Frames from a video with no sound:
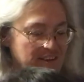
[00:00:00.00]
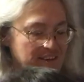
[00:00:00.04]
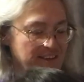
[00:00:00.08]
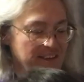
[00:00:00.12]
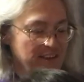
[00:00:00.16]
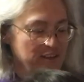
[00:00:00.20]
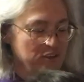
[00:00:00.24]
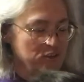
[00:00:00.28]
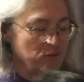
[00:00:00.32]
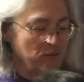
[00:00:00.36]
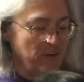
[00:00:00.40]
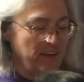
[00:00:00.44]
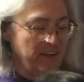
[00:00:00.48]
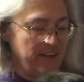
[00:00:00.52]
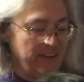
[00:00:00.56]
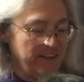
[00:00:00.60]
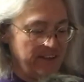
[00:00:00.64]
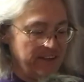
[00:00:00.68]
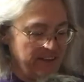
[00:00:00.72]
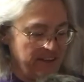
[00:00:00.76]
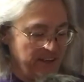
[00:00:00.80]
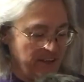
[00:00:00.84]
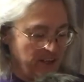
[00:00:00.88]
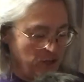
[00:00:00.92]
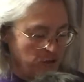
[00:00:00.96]
that's why he
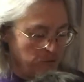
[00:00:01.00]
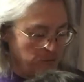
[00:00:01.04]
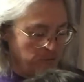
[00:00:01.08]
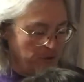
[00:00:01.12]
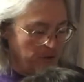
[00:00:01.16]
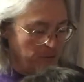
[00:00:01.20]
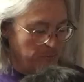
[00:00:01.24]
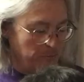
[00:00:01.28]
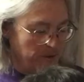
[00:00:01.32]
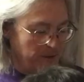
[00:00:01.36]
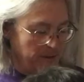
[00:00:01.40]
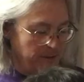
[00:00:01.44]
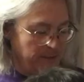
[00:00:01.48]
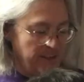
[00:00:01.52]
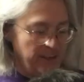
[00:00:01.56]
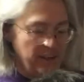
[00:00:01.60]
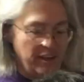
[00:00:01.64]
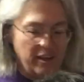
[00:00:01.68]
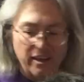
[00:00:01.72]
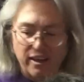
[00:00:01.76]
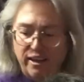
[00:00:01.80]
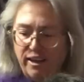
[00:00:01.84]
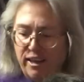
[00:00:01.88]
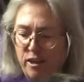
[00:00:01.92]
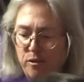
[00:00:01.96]
didn't help me. But he